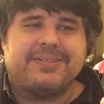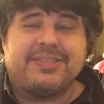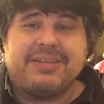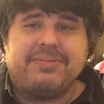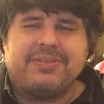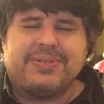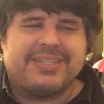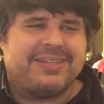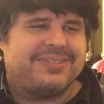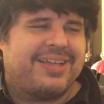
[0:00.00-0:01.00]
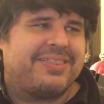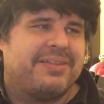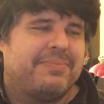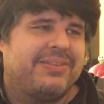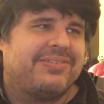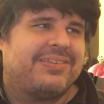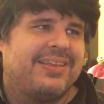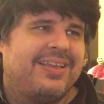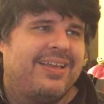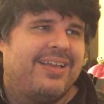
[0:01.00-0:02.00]
thin. What are they? Not Thin Mints.
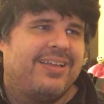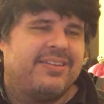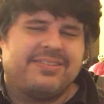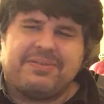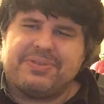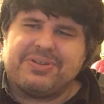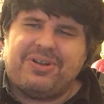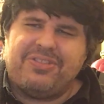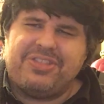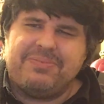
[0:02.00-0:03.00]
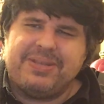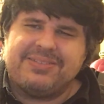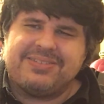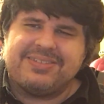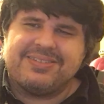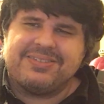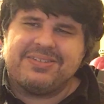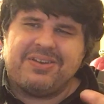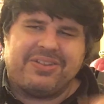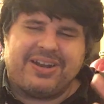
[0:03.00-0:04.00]
Is that what they're called? Thin Mints?
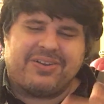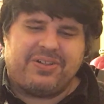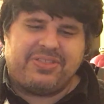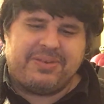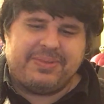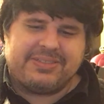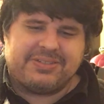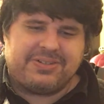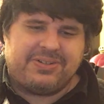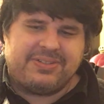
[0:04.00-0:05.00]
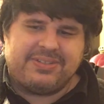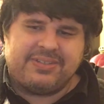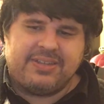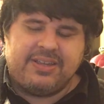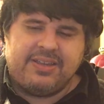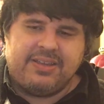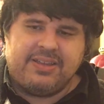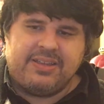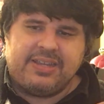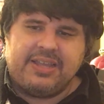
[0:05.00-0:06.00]
No, they're not called Thin Mints. They're called.
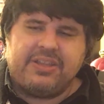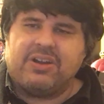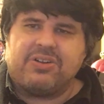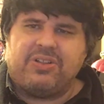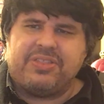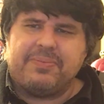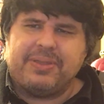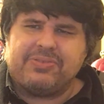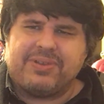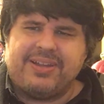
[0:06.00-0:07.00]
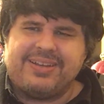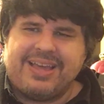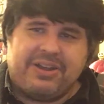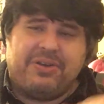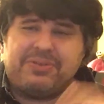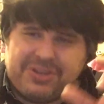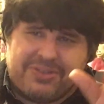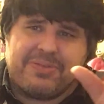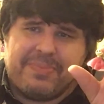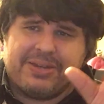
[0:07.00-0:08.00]
Yeah, they are called Thin Mints, right? I don't know. You
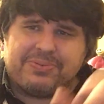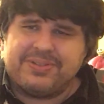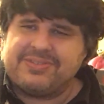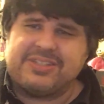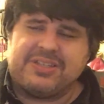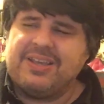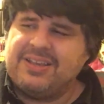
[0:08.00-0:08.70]
know, the mint ones.